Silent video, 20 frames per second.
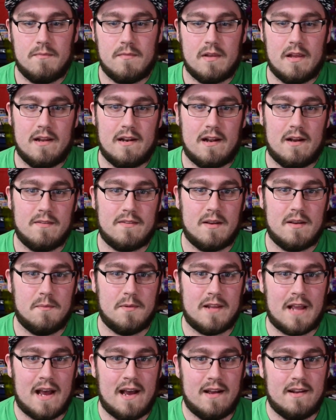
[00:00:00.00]
and I was able
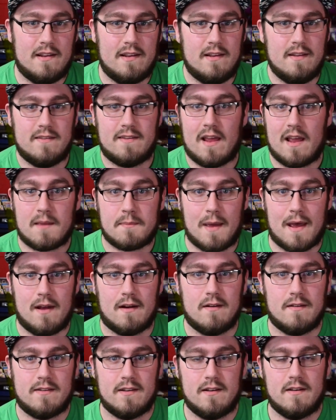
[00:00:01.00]
to ID Zach
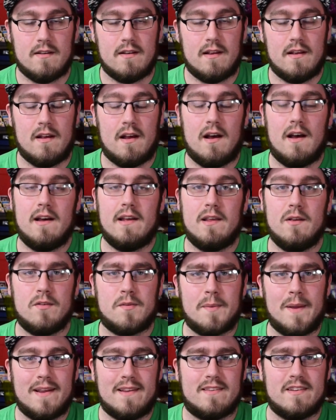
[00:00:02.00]
Patterson. He was
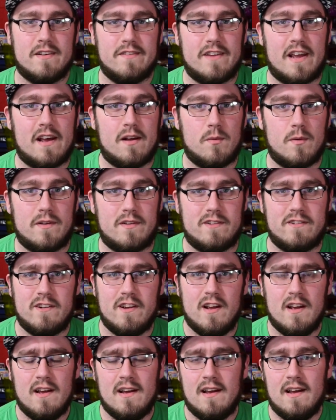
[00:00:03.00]
playing Sylveon, which
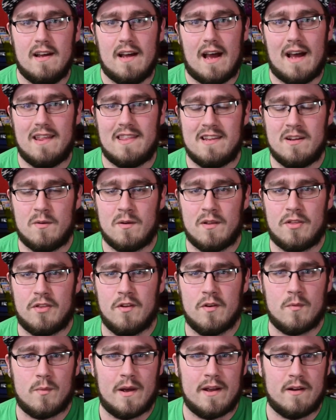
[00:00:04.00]
I think with
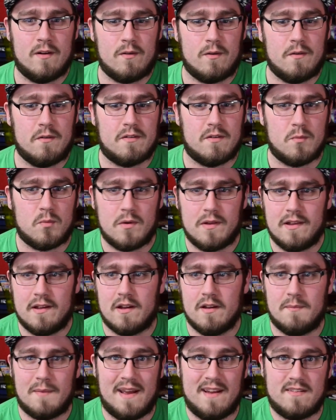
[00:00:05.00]
the Rangaroo is a really
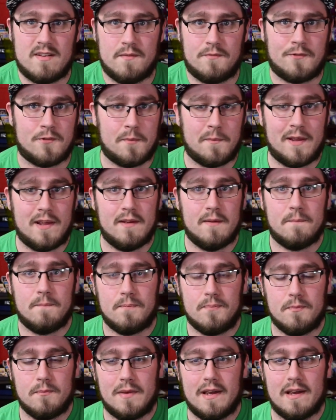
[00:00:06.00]
good matchup for me.
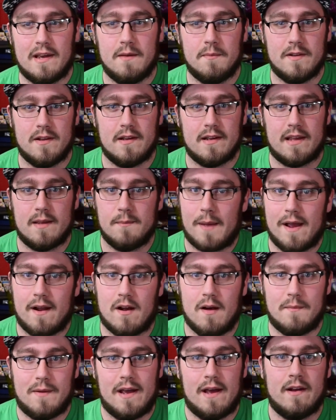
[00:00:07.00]
being able to get back
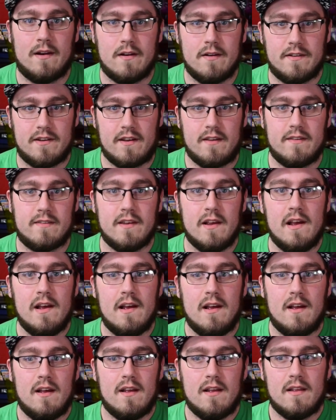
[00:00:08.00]
all my energies.
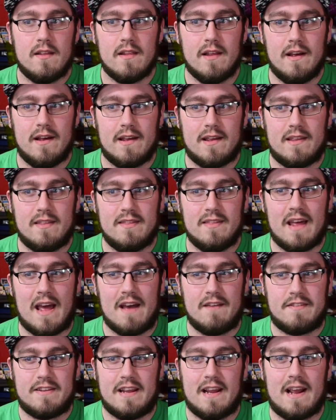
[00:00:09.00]
Like, they
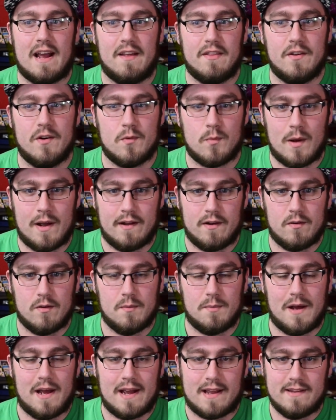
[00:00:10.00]
have to take out the Oranguru,
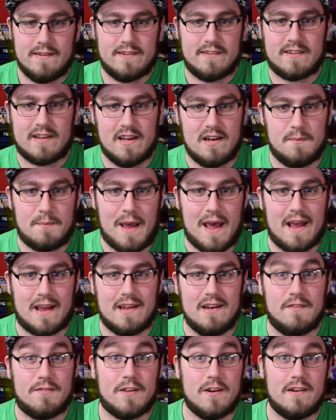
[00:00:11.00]
but I can just get it back,
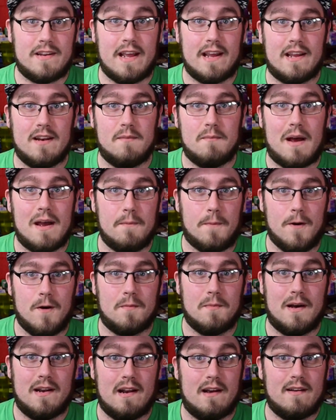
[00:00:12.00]
and if they're taking my
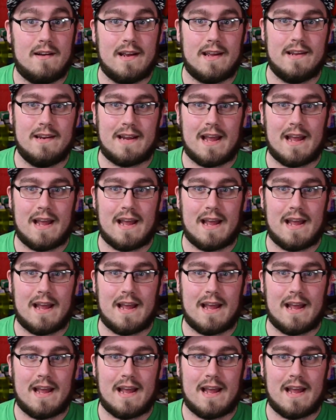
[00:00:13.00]
Pokemon out, I can